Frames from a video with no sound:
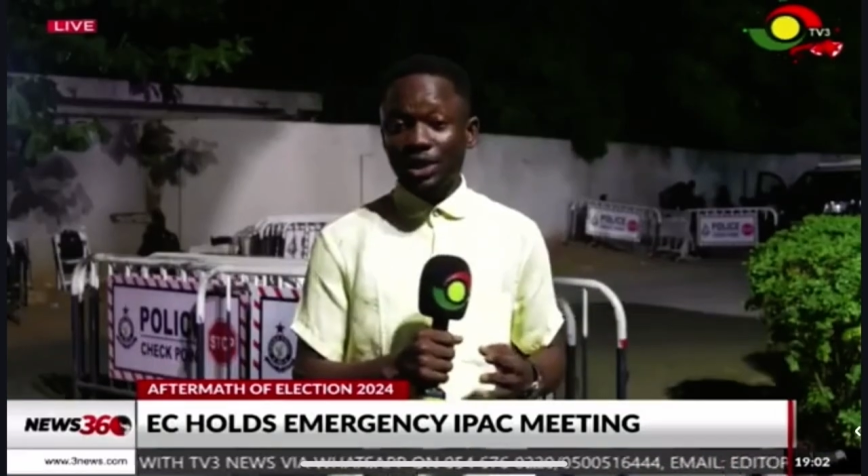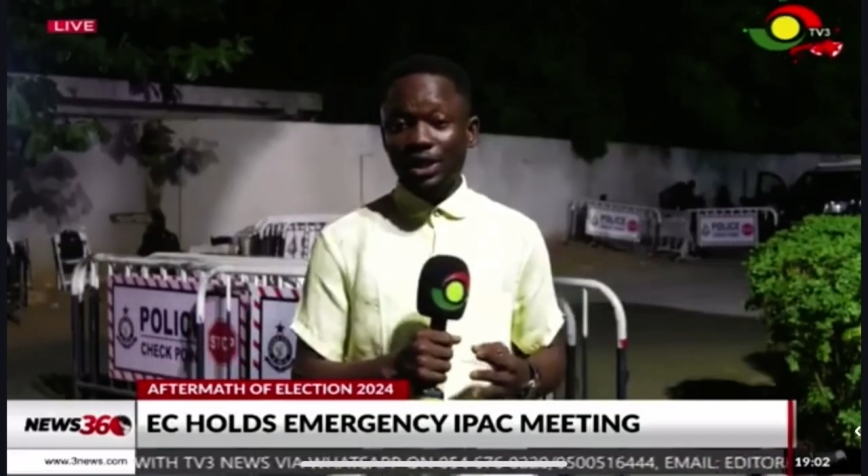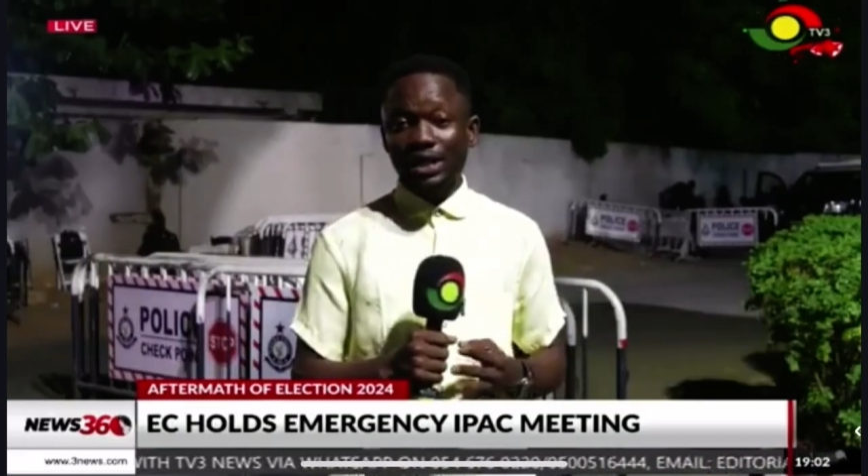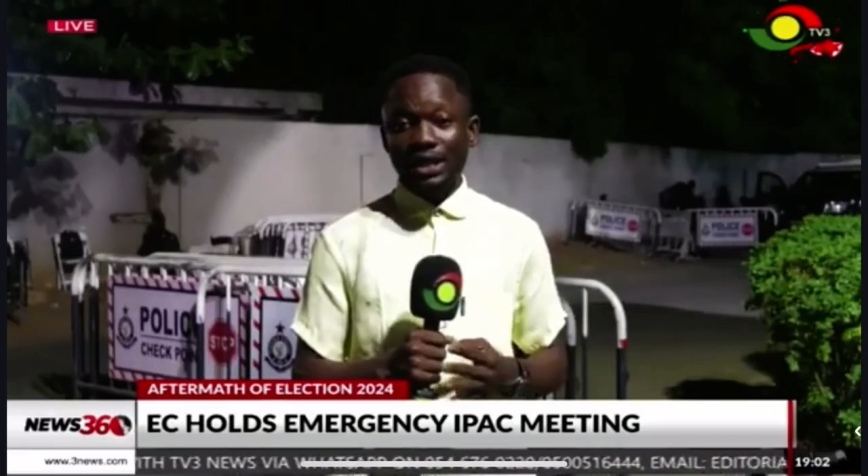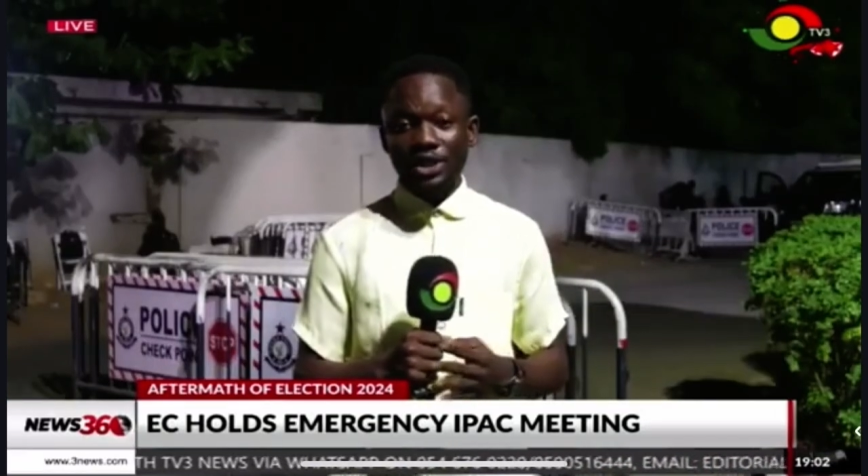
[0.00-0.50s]

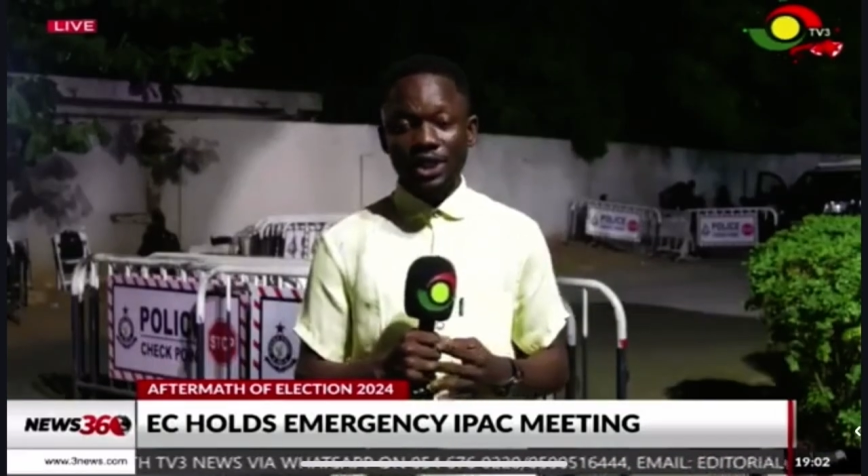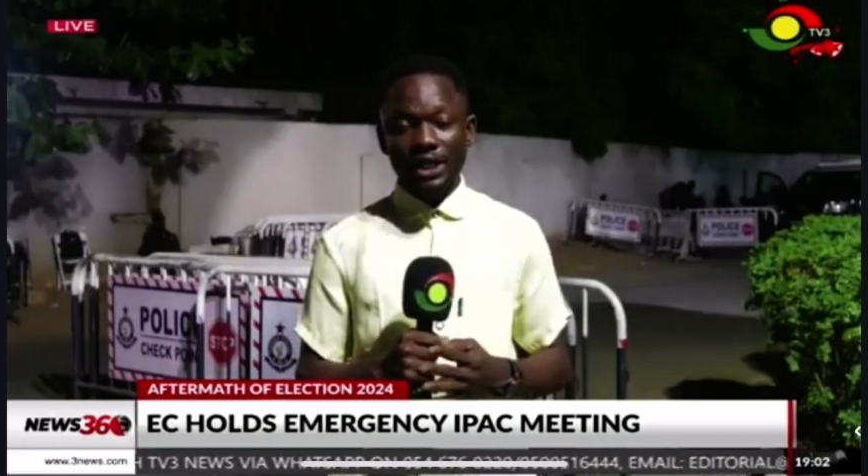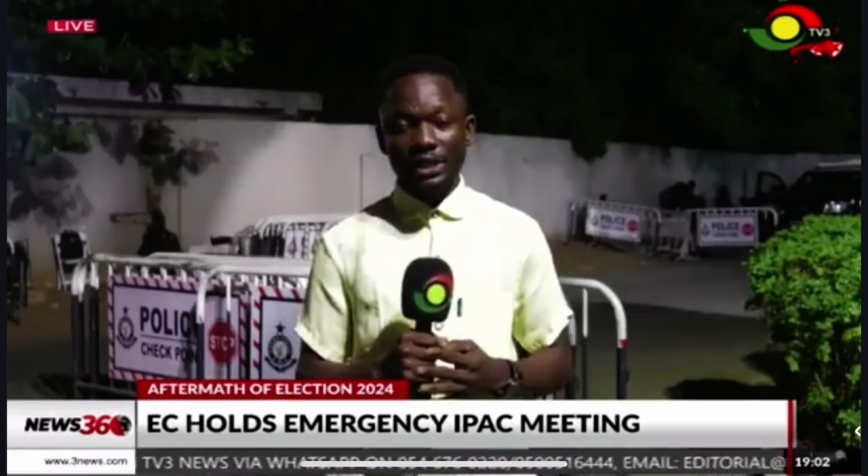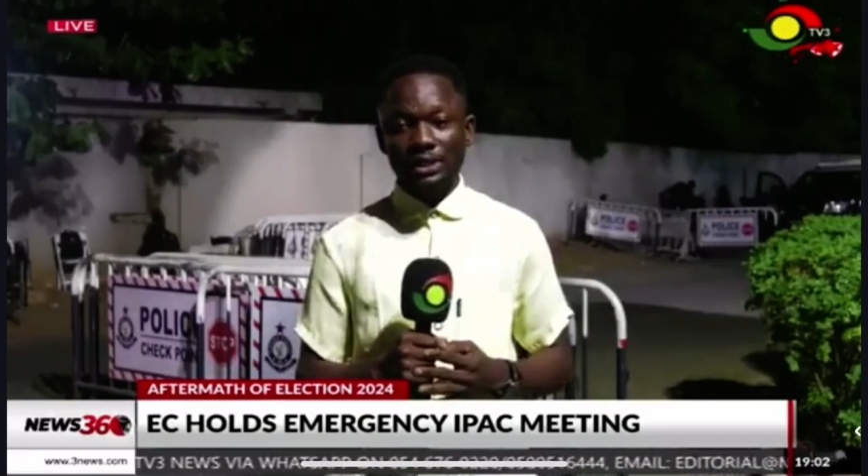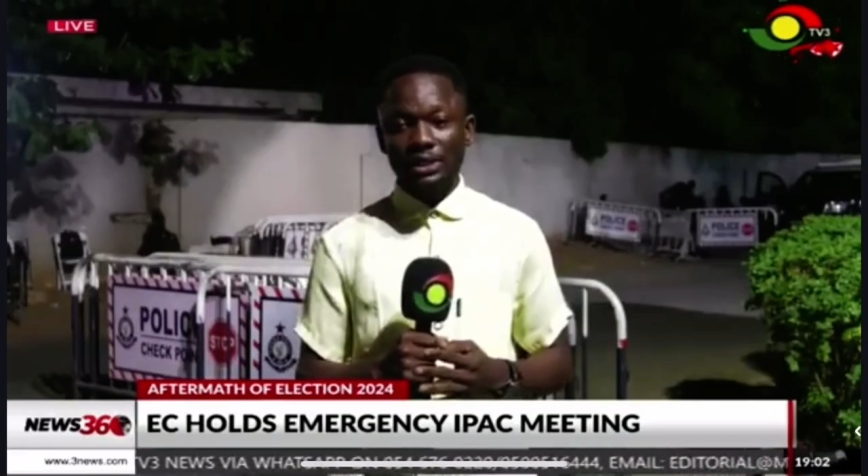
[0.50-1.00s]

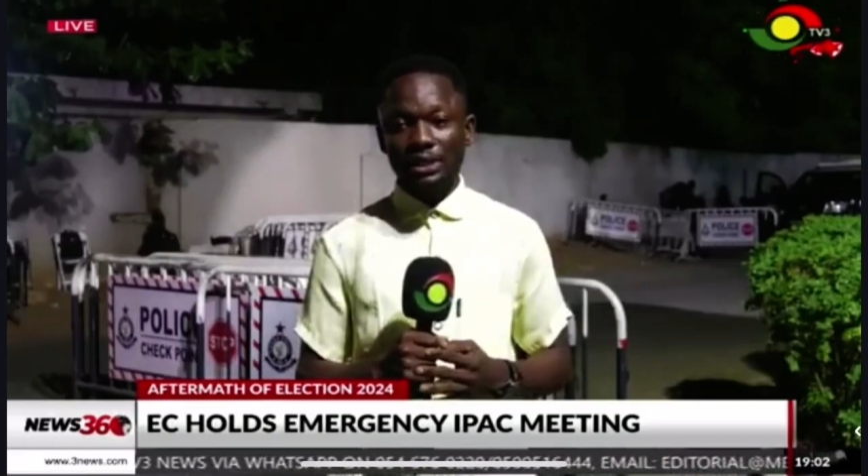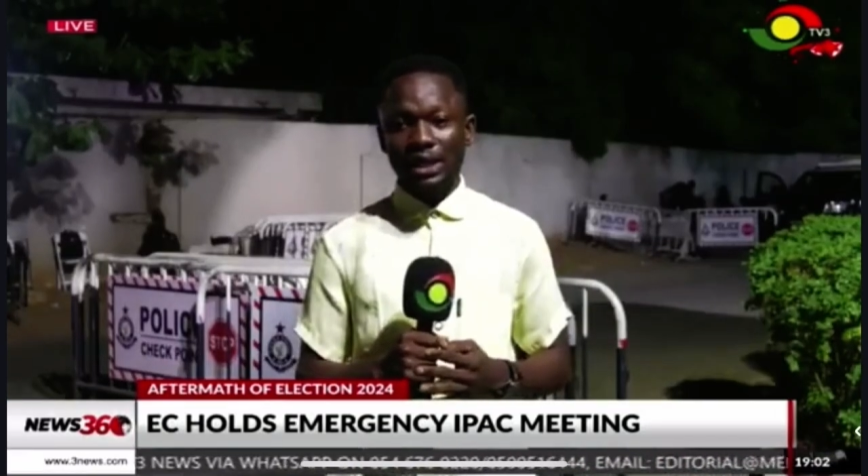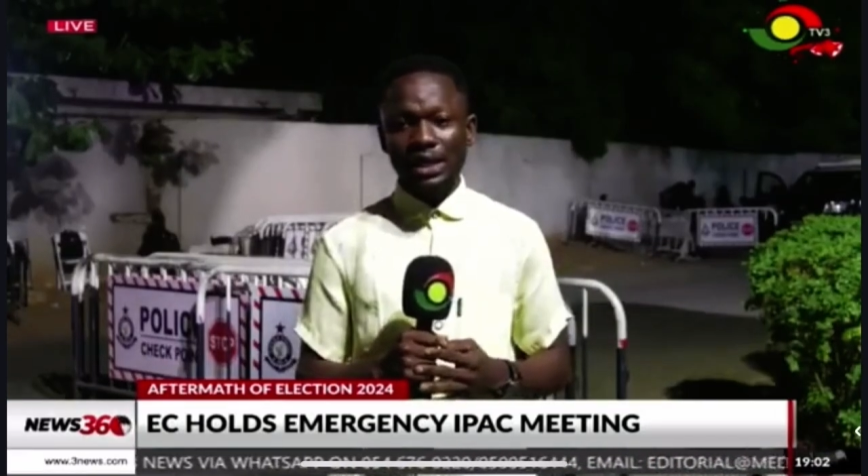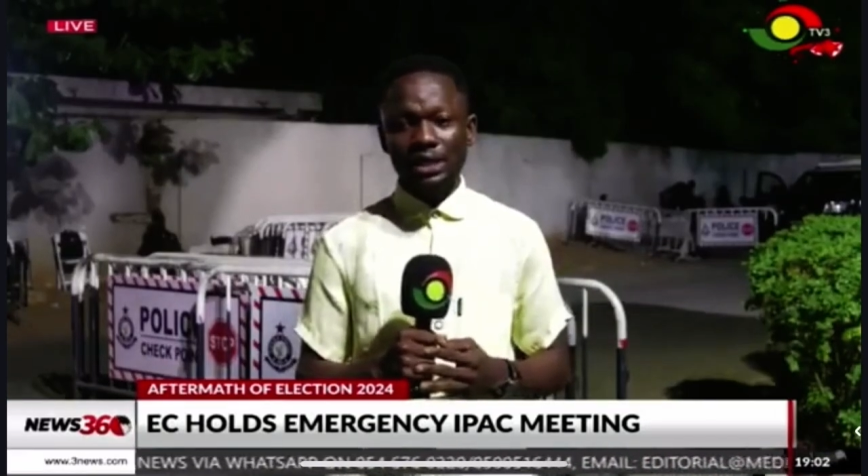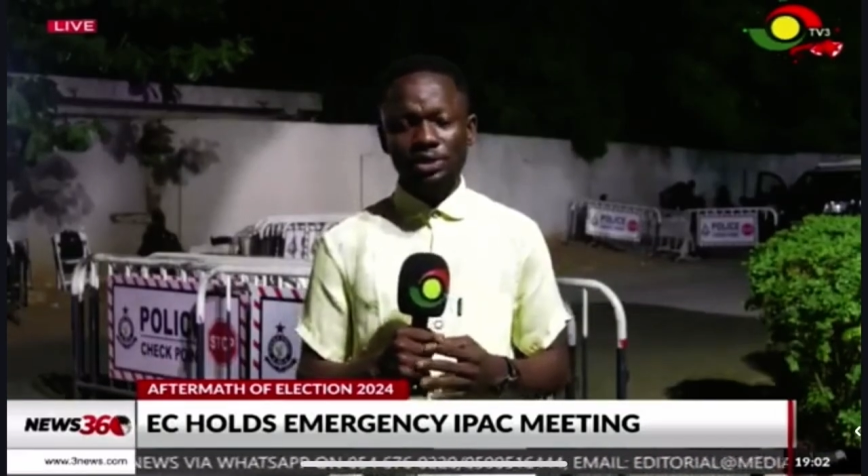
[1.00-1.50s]
elections,
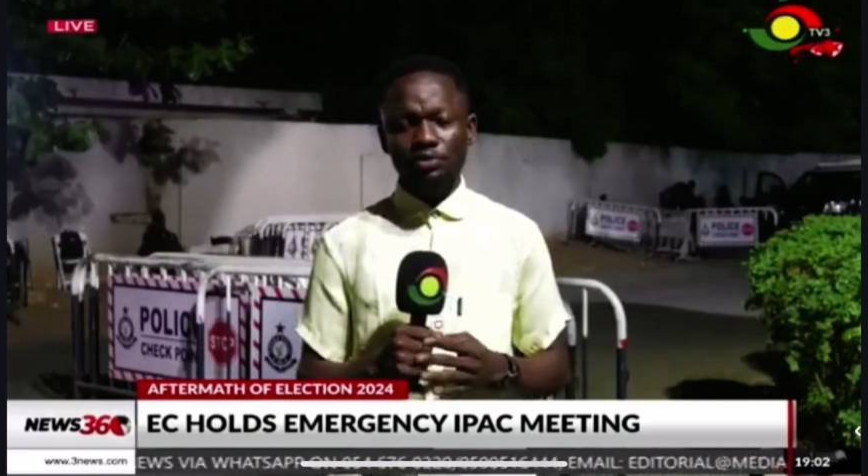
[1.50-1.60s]
and